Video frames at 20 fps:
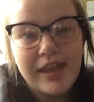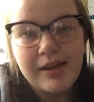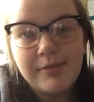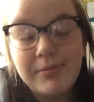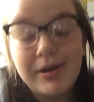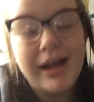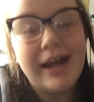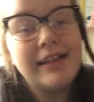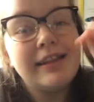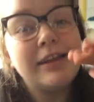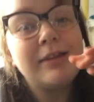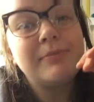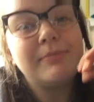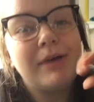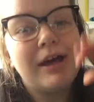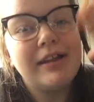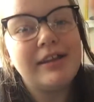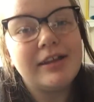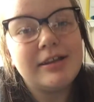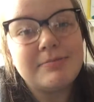But I like
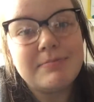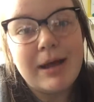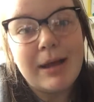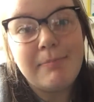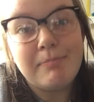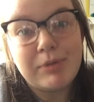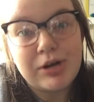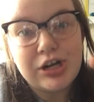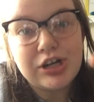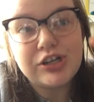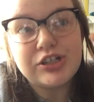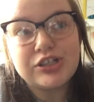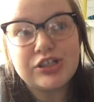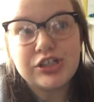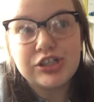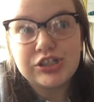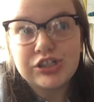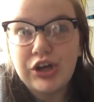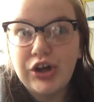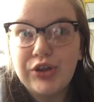I liked my burgers
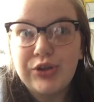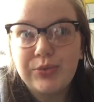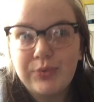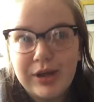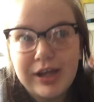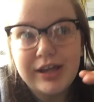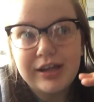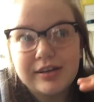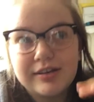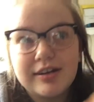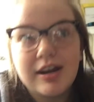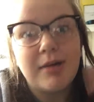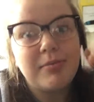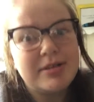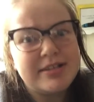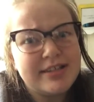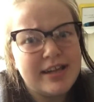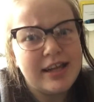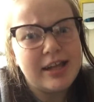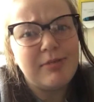cooked all the way, not my
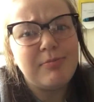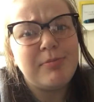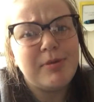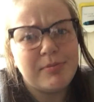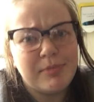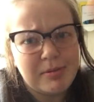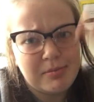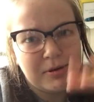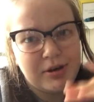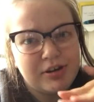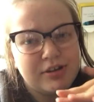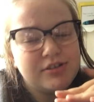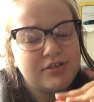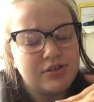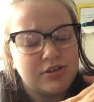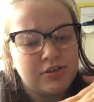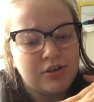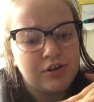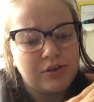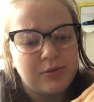steak, but my burgers
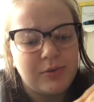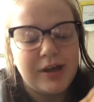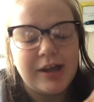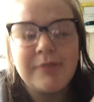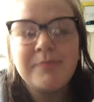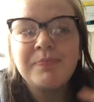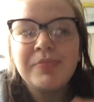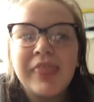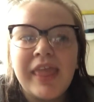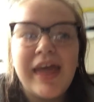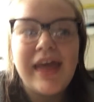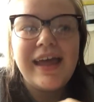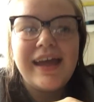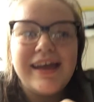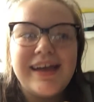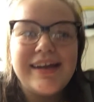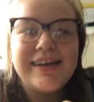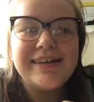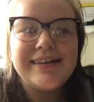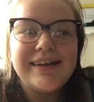cooked all the way.
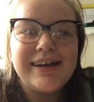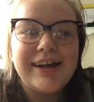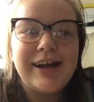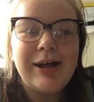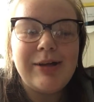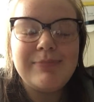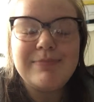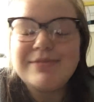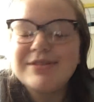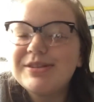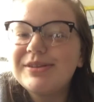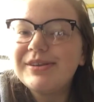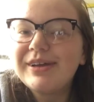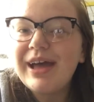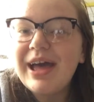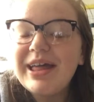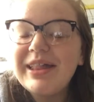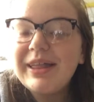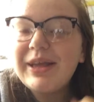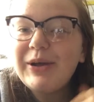And um, so the
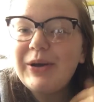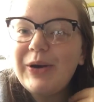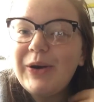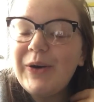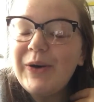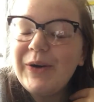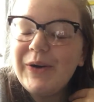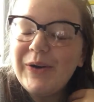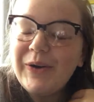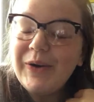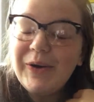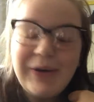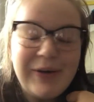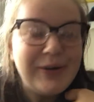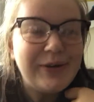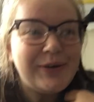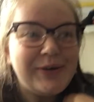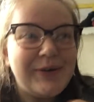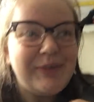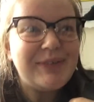guy like
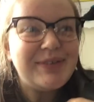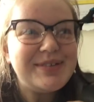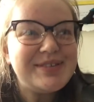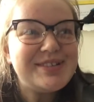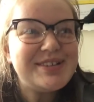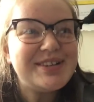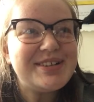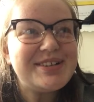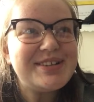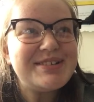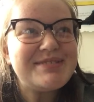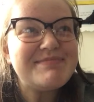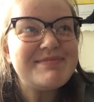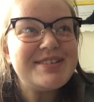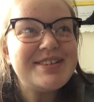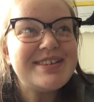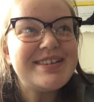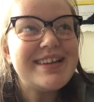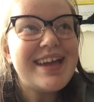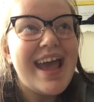hardcore was judging
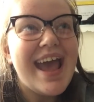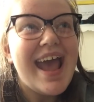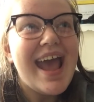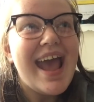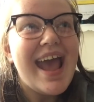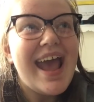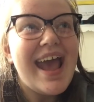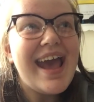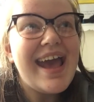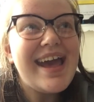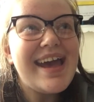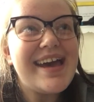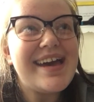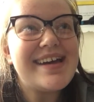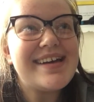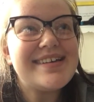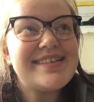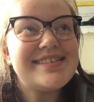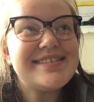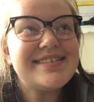me,
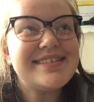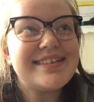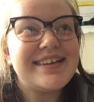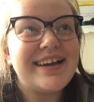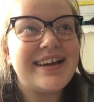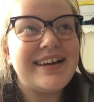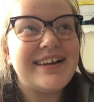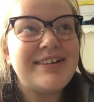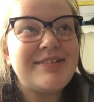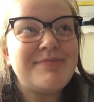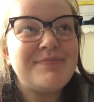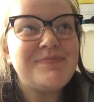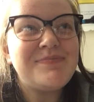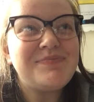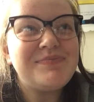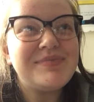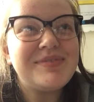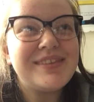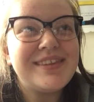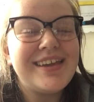and um,
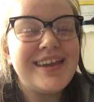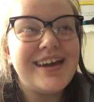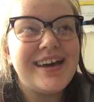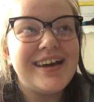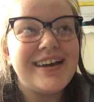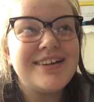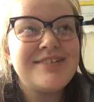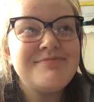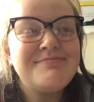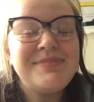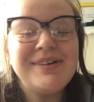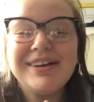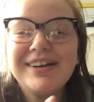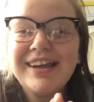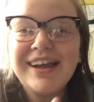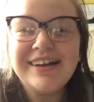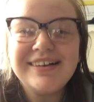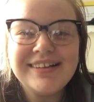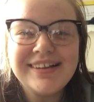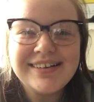yeah. But
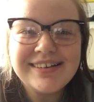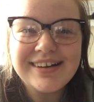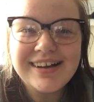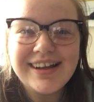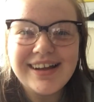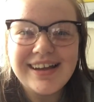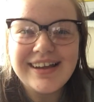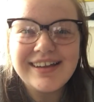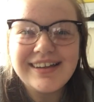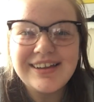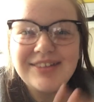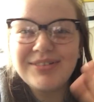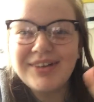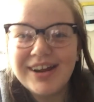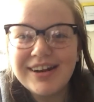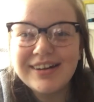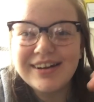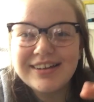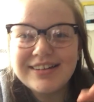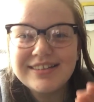Caroline and I like we
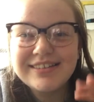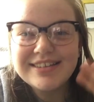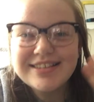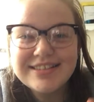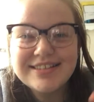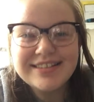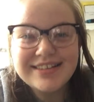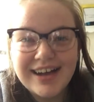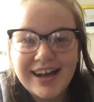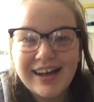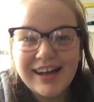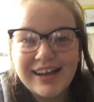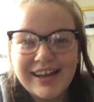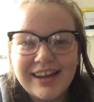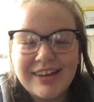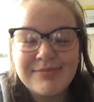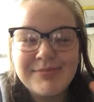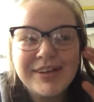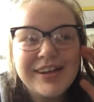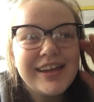had a nice
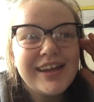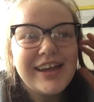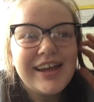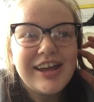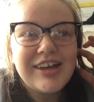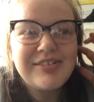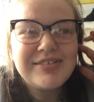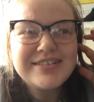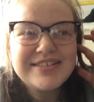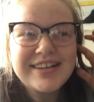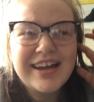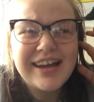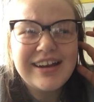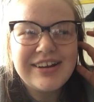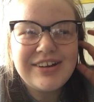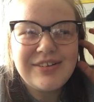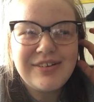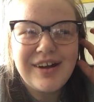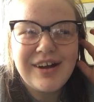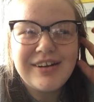time. It was kind
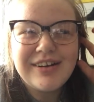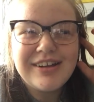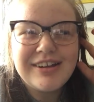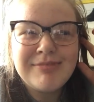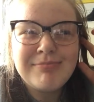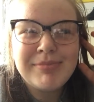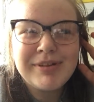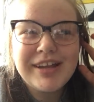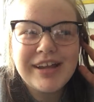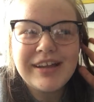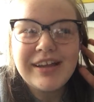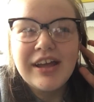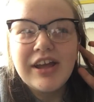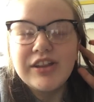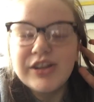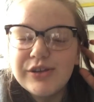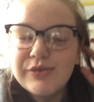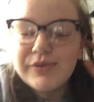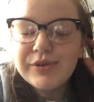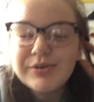of crowded, but like
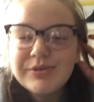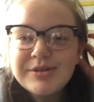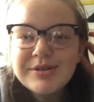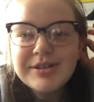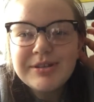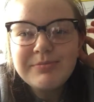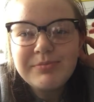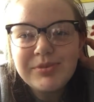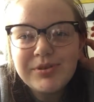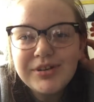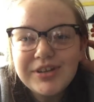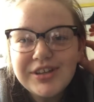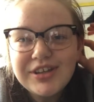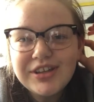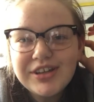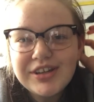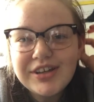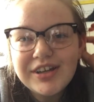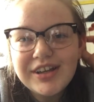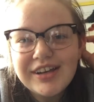the food was like pretty
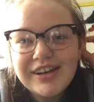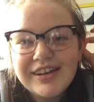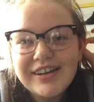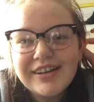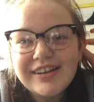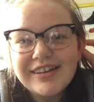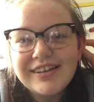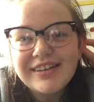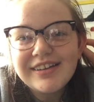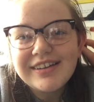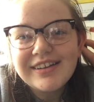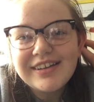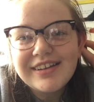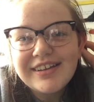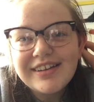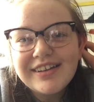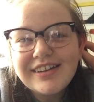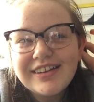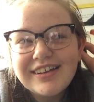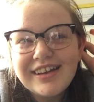good.
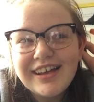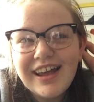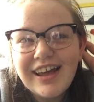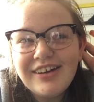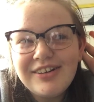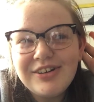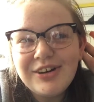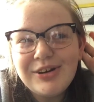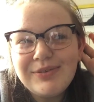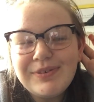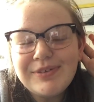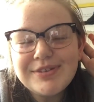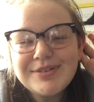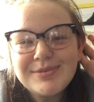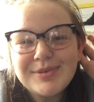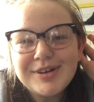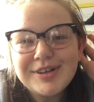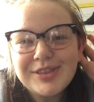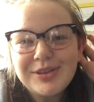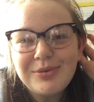I don't know if it was
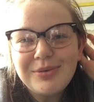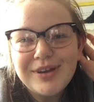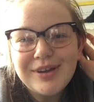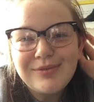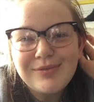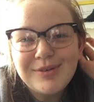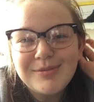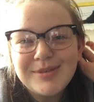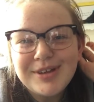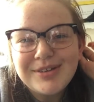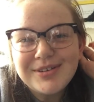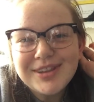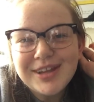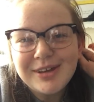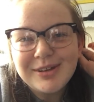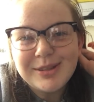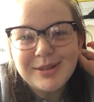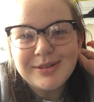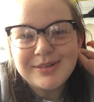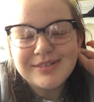worth the wait for me
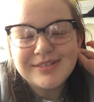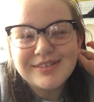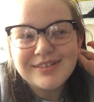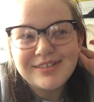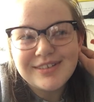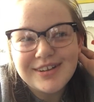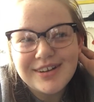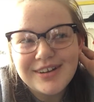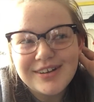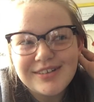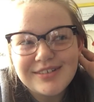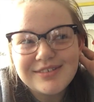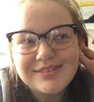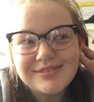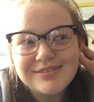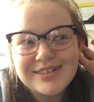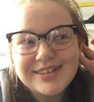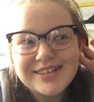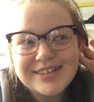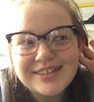without the, you know,
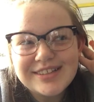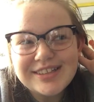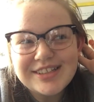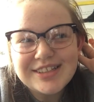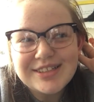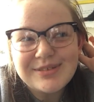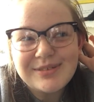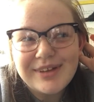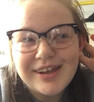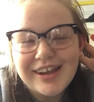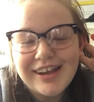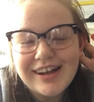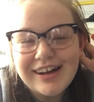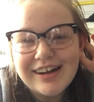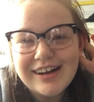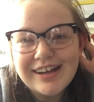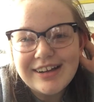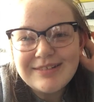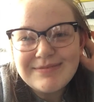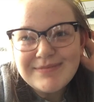with just what I
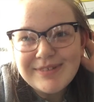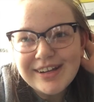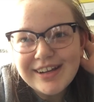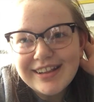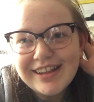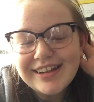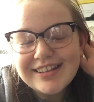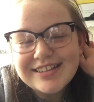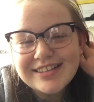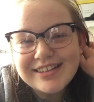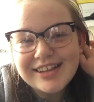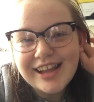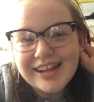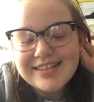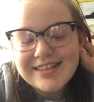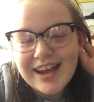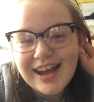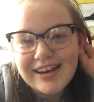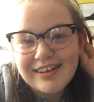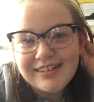got, but that's
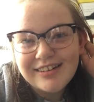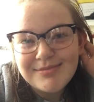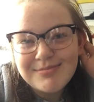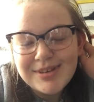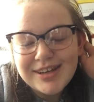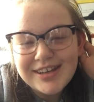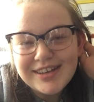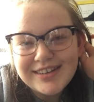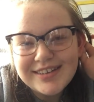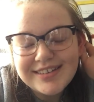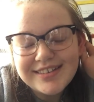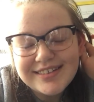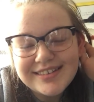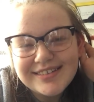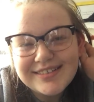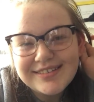that's kind of on me.